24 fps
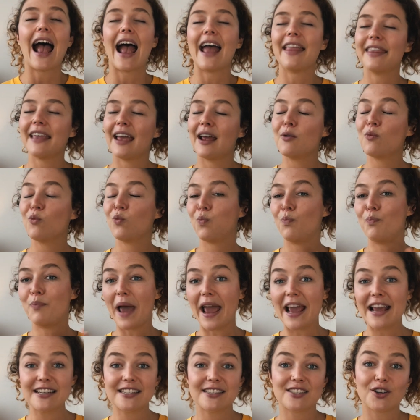And then
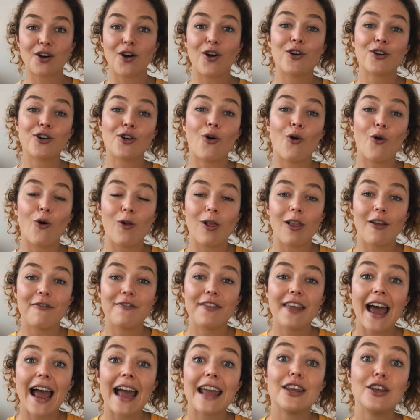based on all of
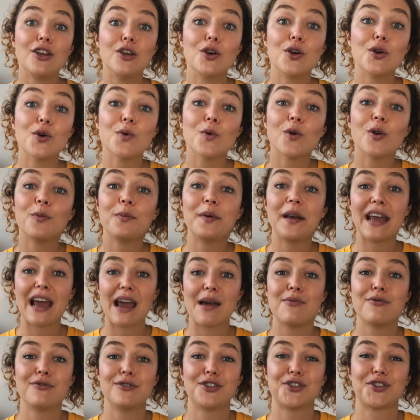that, you will be
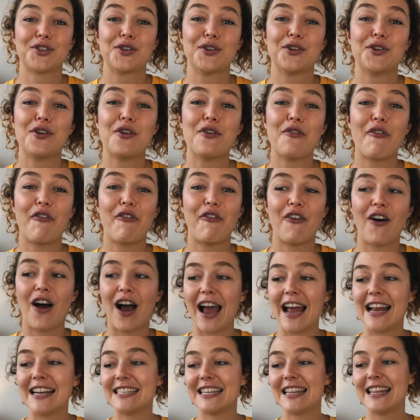able to
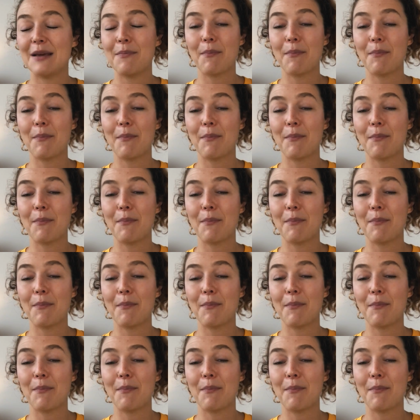find the